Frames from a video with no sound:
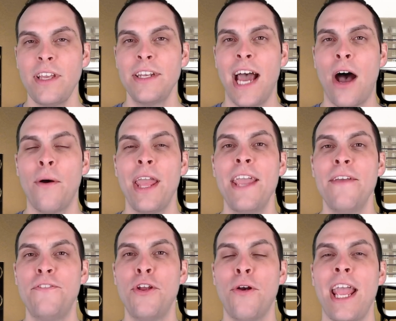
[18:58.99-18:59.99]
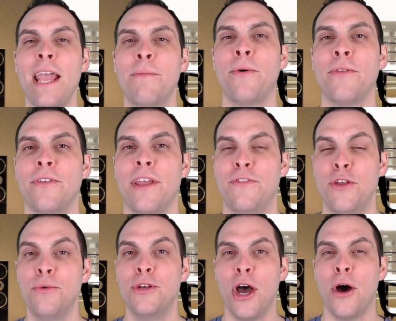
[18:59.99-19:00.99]
Now, if you're able, if you
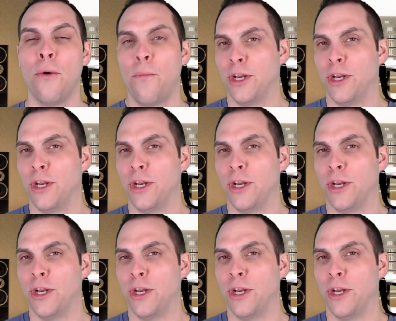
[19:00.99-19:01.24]
know,